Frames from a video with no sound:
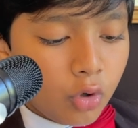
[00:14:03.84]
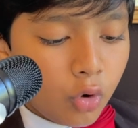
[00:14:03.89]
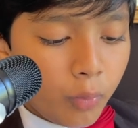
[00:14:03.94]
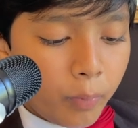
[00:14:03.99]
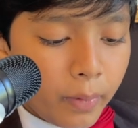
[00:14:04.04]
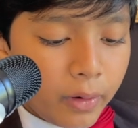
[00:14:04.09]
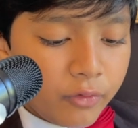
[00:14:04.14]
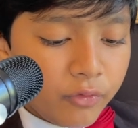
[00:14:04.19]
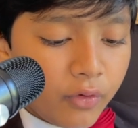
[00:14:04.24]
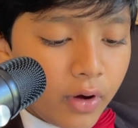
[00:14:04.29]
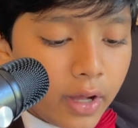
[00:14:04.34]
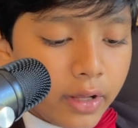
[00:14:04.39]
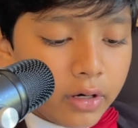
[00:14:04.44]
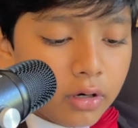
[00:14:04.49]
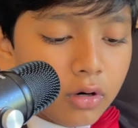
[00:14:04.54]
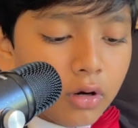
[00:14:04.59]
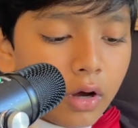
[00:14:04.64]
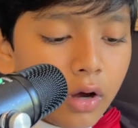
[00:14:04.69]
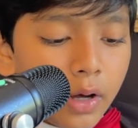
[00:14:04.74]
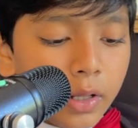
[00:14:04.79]
opened
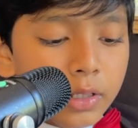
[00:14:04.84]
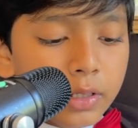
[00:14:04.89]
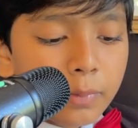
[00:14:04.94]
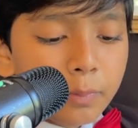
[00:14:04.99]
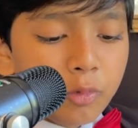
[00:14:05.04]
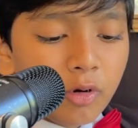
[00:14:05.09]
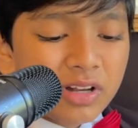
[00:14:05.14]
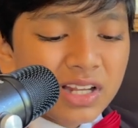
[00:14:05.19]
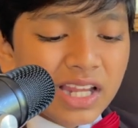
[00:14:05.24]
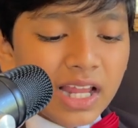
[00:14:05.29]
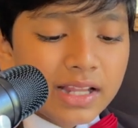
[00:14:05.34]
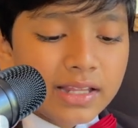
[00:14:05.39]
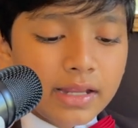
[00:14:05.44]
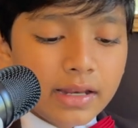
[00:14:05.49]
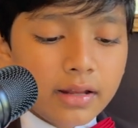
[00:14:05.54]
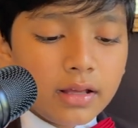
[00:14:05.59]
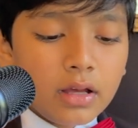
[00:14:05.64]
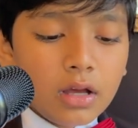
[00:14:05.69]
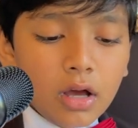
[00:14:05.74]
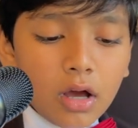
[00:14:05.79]
fire on the
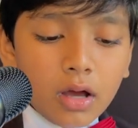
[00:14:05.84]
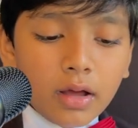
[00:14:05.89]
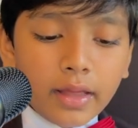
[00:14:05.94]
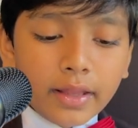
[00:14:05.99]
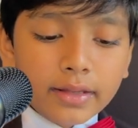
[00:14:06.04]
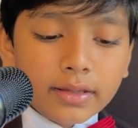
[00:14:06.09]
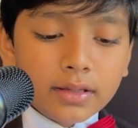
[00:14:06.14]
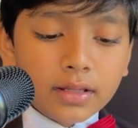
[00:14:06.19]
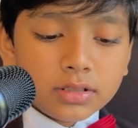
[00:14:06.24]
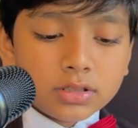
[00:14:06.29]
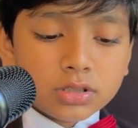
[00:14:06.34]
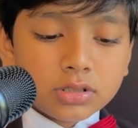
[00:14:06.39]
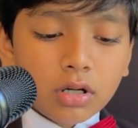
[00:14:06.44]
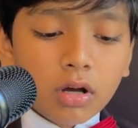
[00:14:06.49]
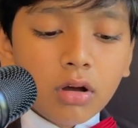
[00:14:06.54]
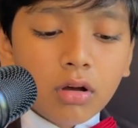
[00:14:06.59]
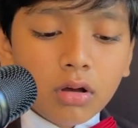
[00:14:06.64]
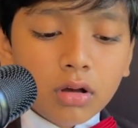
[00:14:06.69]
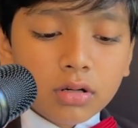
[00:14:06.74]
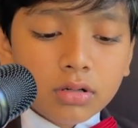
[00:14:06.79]
procession in the
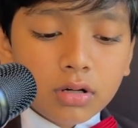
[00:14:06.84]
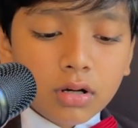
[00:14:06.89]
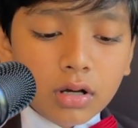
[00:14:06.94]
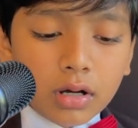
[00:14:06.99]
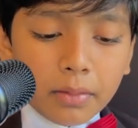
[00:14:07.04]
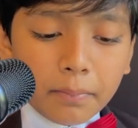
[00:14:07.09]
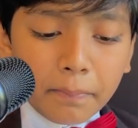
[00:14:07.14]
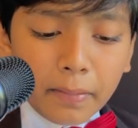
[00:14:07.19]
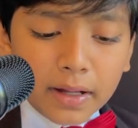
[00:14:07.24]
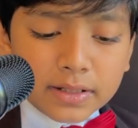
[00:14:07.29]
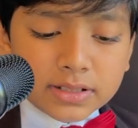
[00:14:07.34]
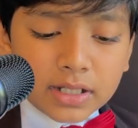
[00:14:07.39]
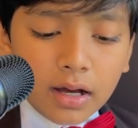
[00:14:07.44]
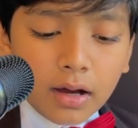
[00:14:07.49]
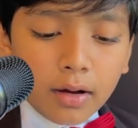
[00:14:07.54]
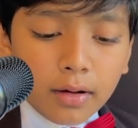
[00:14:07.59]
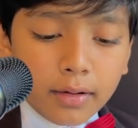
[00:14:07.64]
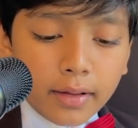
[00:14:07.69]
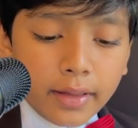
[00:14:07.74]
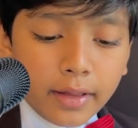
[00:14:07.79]
Chowk
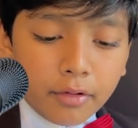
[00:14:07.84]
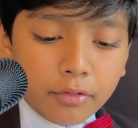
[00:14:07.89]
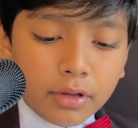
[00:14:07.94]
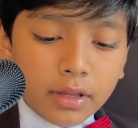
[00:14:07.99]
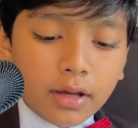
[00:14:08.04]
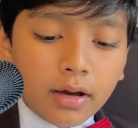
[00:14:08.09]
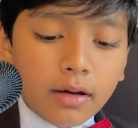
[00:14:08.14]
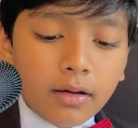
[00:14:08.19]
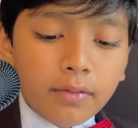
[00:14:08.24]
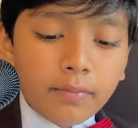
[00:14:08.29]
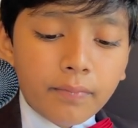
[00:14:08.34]
Bazaar area.